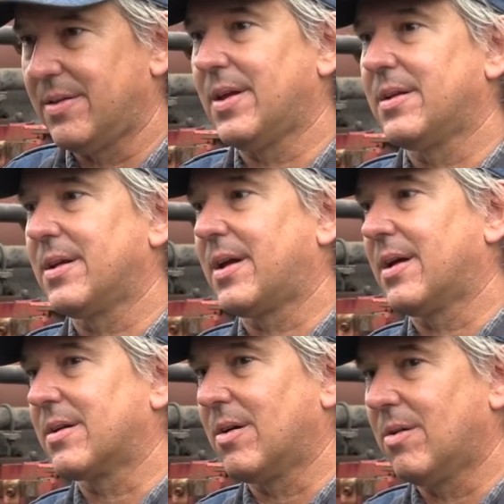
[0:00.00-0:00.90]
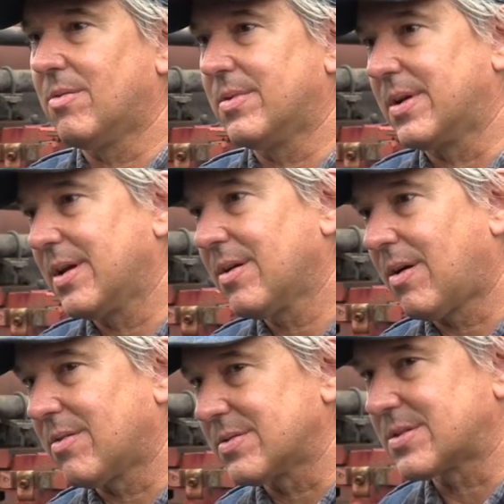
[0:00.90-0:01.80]
and then you got to go and get
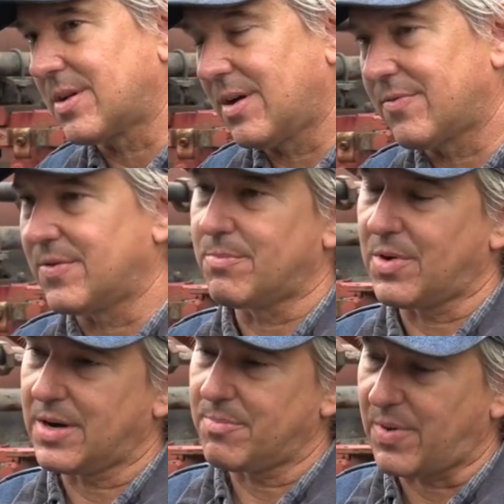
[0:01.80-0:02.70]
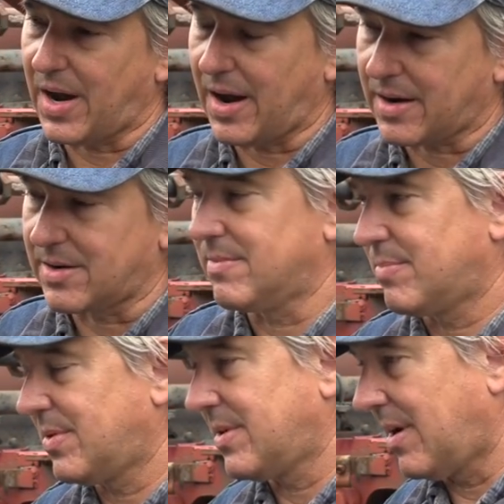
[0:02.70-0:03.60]
all the stuff and bring it back and
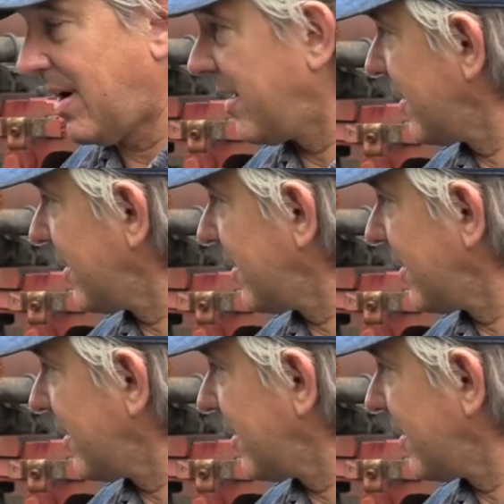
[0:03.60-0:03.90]
put it on.